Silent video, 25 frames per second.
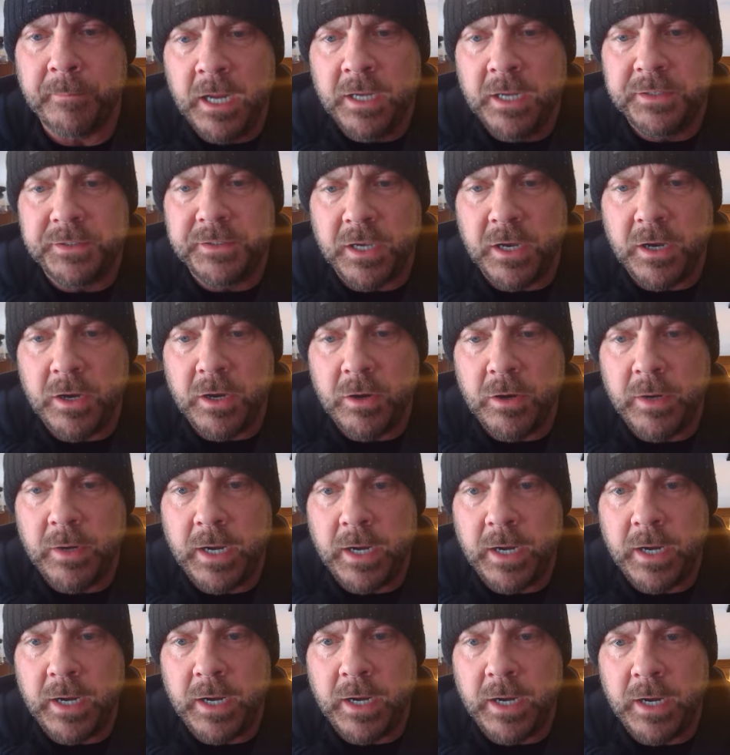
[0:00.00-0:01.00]
So
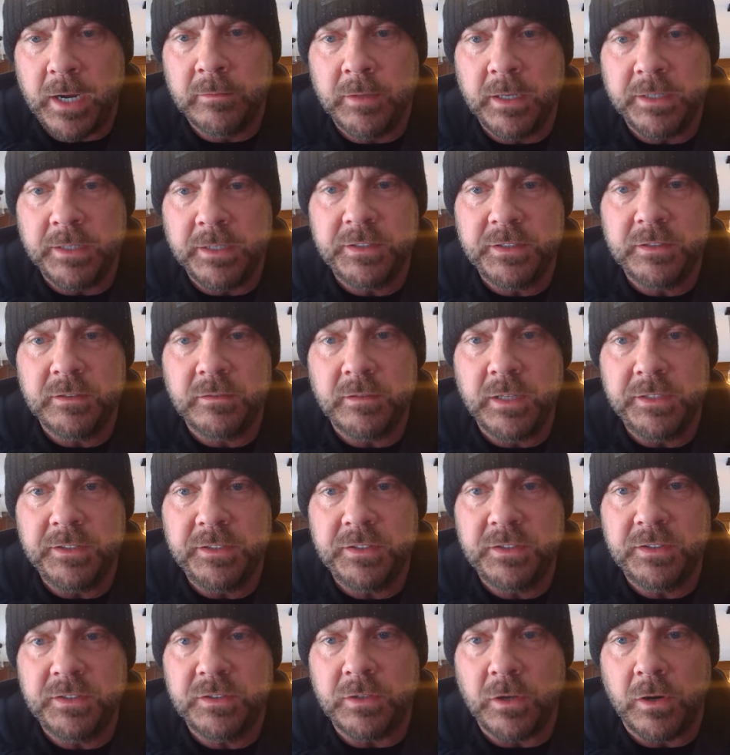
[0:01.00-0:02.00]
let's
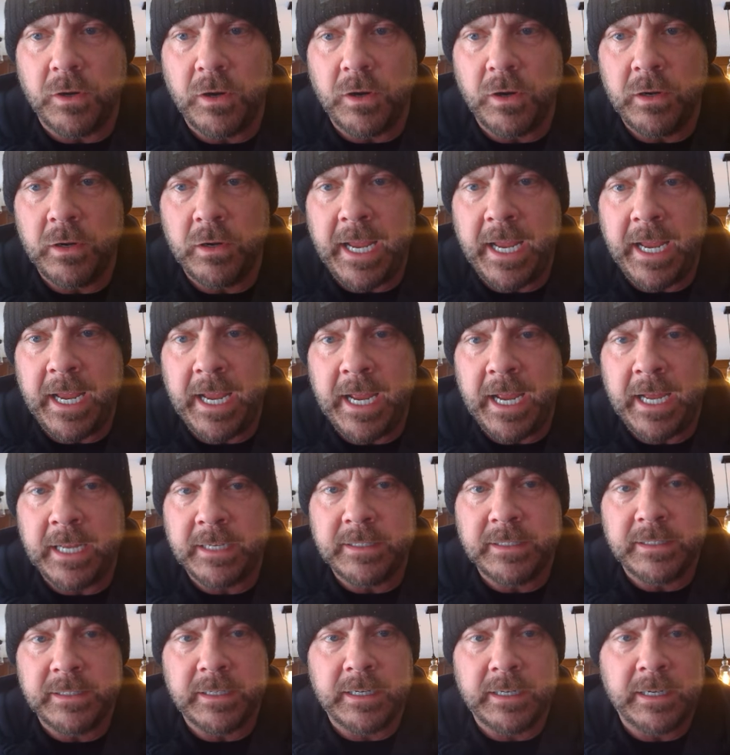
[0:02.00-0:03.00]
start
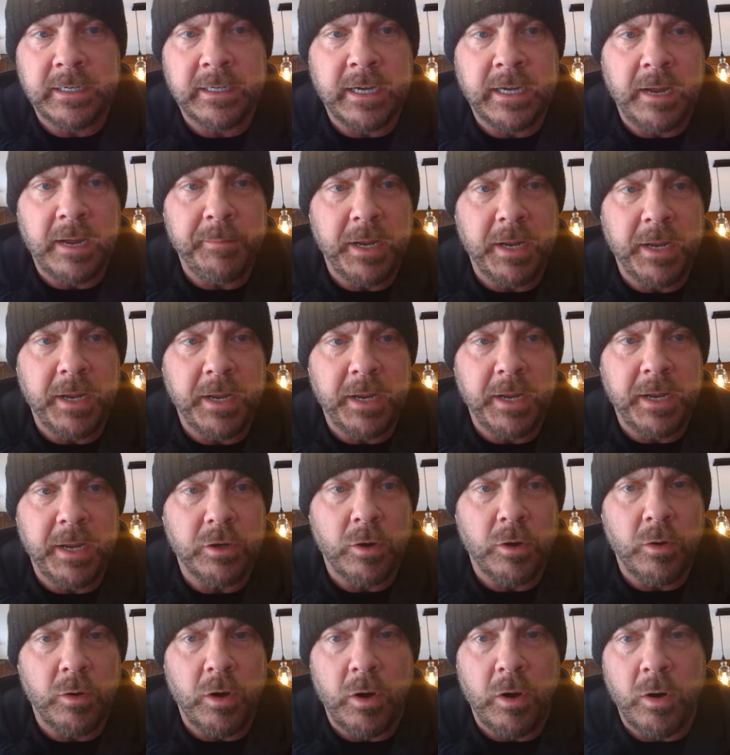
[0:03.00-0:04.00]
at, I'm not going to
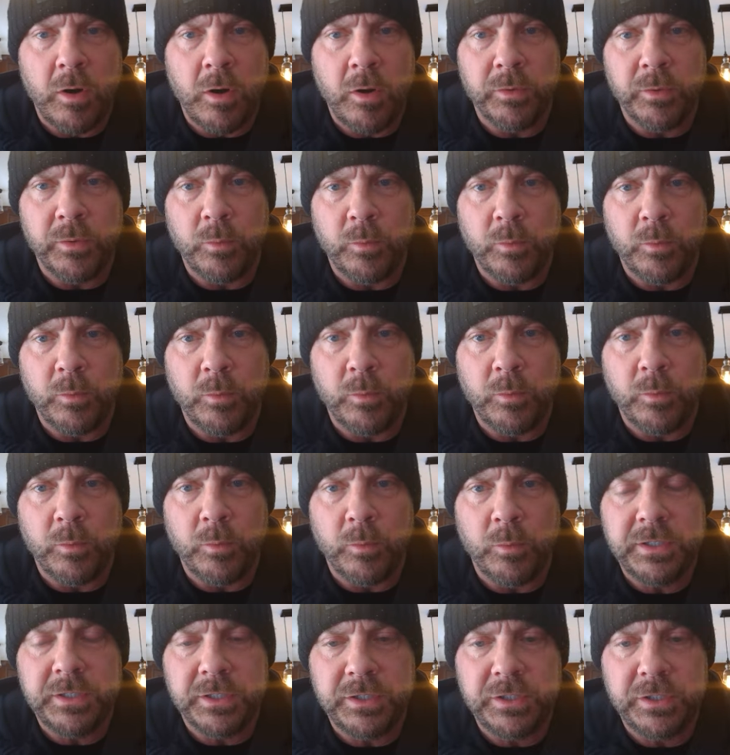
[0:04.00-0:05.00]
go all the way up
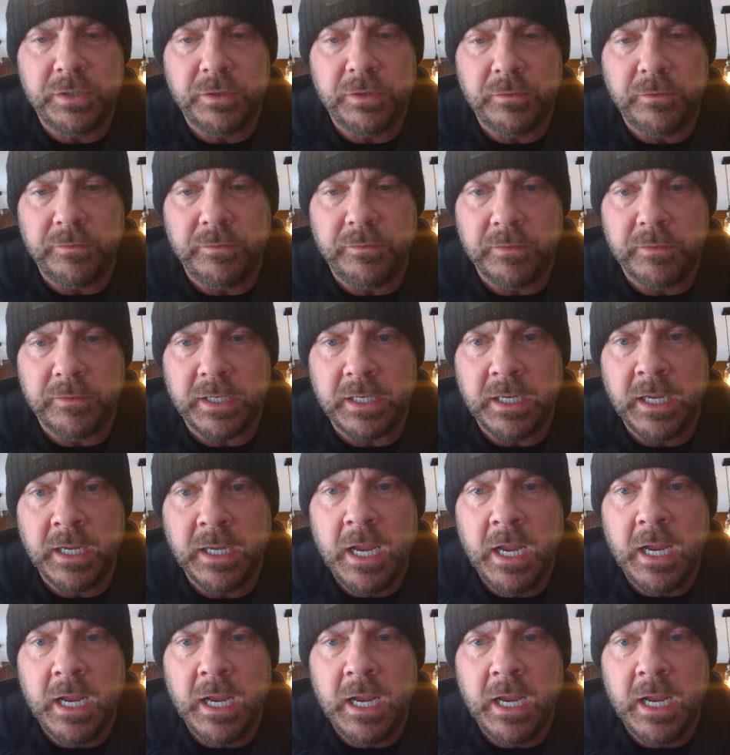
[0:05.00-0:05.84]
to 250.